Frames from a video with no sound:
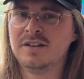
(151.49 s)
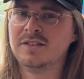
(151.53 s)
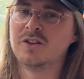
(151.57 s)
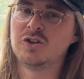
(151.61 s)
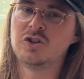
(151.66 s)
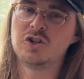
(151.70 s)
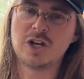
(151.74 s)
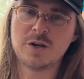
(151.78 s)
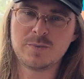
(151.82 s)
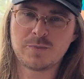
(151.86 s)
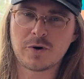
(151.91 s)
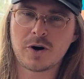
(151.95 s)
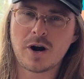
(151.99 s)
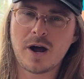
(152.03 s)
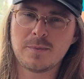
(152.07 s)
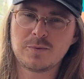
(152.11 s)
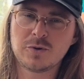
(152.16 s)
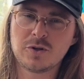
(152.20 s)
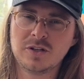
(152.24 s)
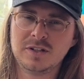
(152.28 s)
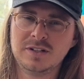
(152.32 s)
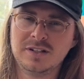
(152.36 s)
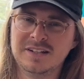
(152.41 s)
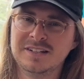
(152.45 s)
The cheaper
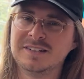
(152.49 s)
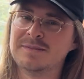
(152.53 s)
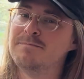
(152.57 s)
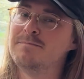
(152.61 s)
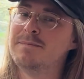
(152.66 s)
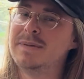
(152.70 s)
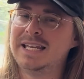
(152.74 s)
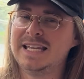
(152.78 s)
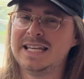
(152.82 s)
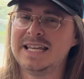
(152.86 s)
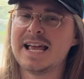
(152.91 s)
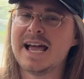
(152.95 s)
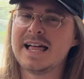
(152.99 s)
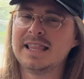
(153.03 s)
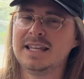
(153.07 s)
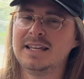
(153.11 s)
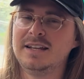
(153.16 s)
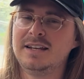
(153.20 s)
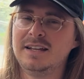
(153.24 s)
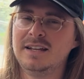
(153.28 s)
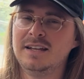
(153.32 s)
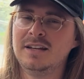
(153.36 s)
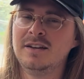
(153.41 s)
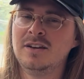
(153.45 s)
option is mini
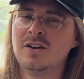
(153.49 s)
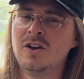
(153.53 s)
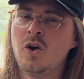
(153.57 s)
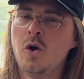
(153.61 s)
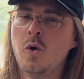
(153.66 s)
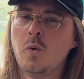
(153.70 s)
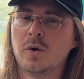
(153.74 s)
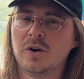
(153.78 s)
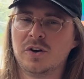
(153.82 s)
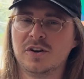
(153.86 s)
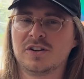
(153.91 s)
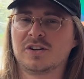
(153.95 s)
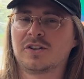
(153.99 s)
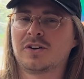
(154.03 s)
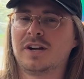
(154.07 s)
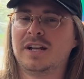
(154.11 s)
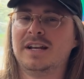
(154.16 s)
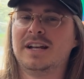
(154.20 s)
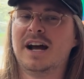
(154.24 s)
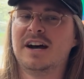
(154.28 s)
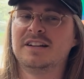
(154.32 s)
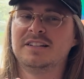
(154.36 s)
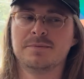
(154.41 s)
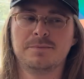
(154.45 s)
LED, where your
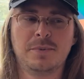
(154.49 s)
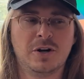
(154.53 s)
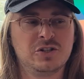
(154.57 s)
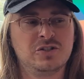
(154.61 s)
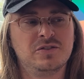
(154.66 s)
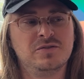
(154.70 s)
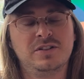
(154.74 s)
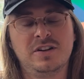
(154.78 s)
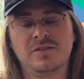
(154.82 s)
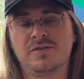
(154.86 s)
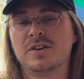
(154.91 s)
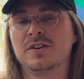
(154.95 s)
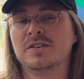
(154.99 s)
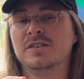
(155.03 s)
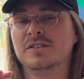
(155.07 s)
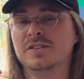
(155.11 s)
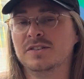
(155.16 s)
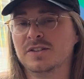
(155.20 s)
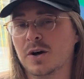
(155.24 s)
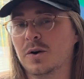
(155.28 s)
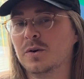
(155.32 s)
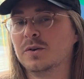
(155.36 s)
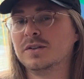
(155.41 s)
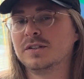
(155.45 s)
screen has a bunch of different
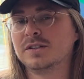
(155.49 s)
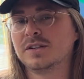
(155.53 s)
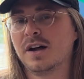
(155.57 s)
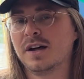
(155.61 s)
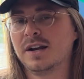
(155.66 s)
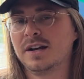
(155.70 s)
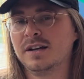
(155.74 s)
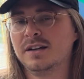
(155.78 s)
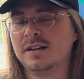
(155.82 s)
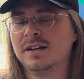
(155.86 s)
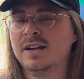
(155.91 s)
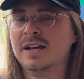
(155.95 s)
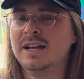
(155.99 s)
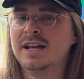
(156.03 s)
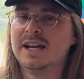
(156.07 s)
zones on it,